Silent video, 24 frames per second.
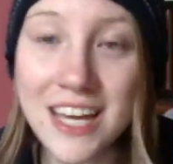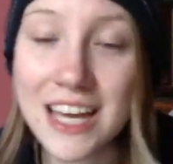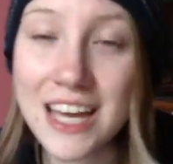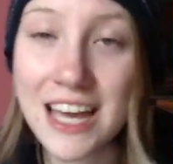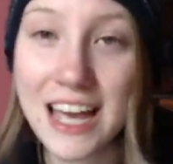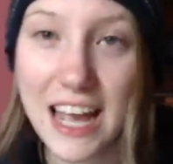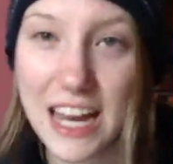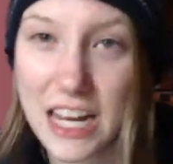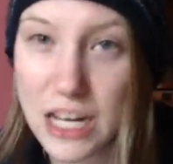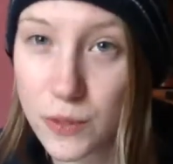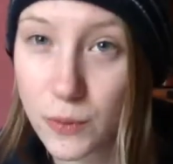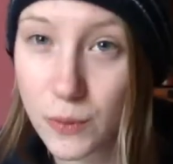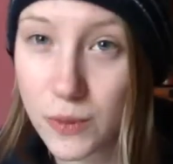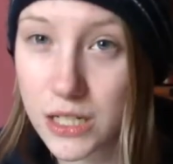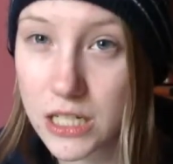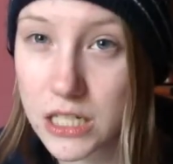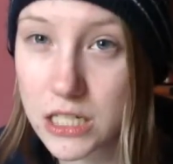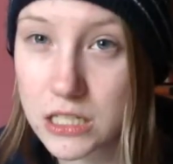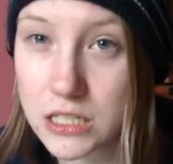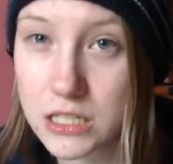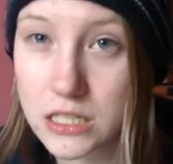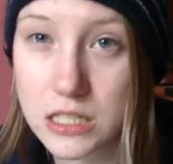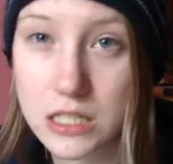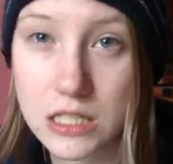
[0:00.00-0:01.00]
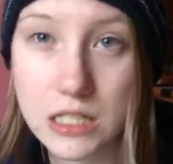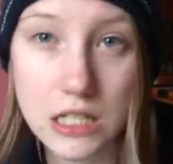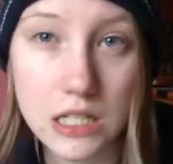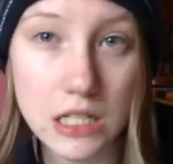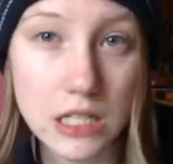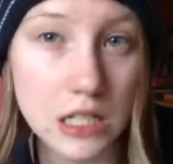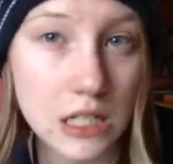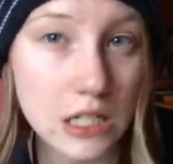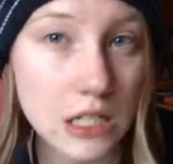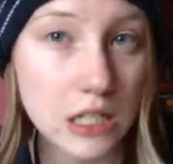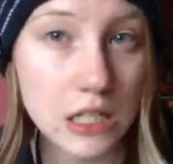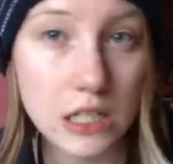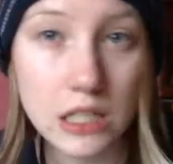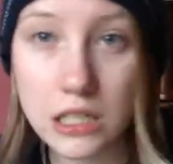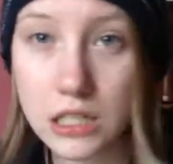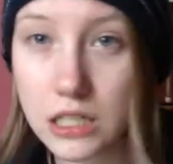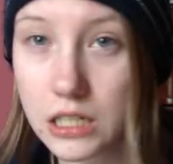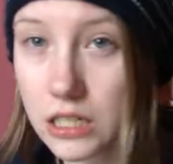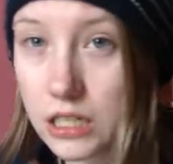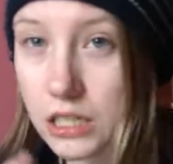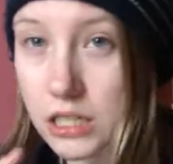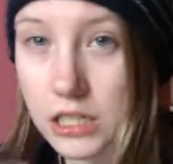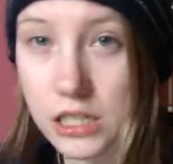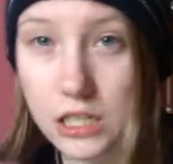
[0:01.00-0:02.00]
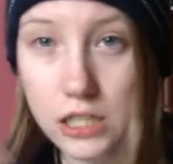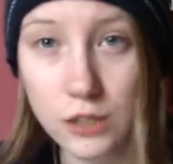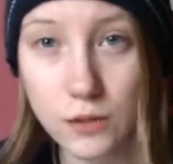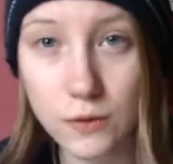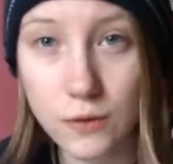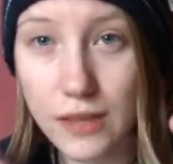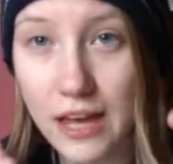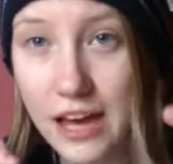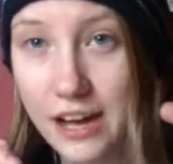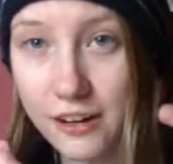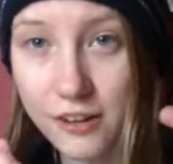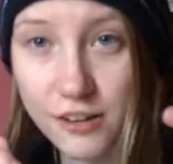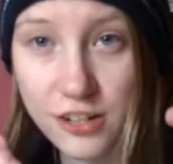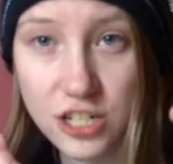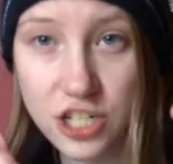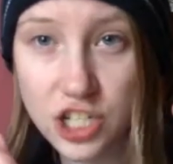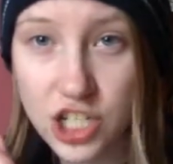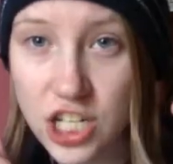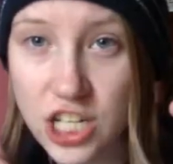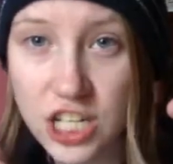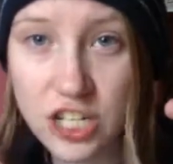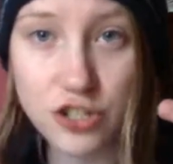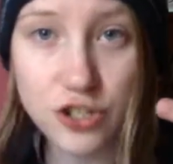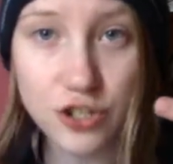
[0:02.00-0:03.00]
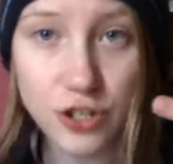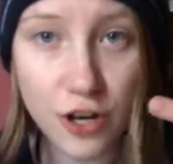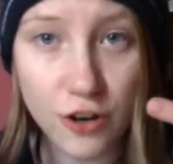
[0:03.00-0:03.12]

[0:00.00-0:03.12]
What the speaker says: Anyways, cue that cringy intro,